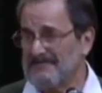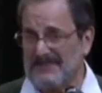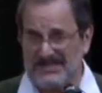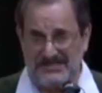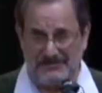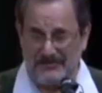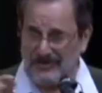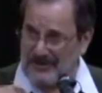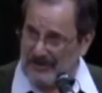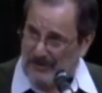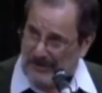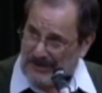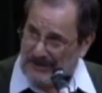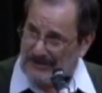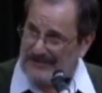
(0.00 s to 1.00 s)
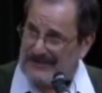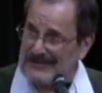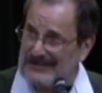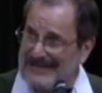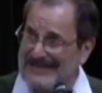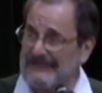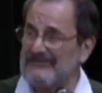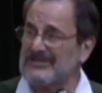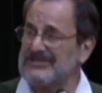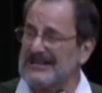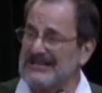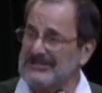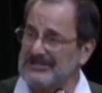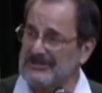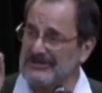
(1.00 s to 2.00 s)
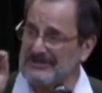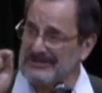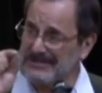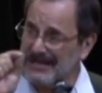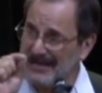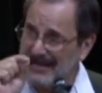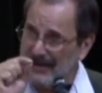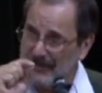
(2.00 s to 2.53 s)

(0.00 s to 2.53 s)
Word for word: much more aware of the language I choose,